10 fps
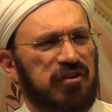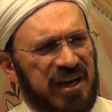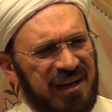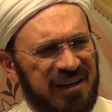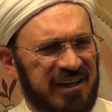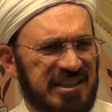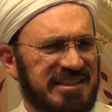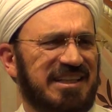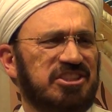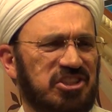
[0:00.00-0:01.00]

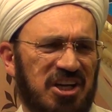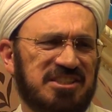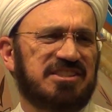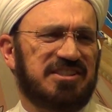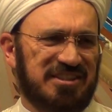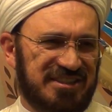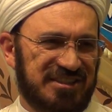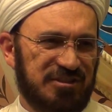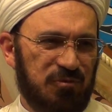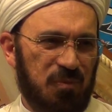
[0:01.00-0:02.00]
fairness and
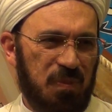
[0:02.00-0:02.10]
justice,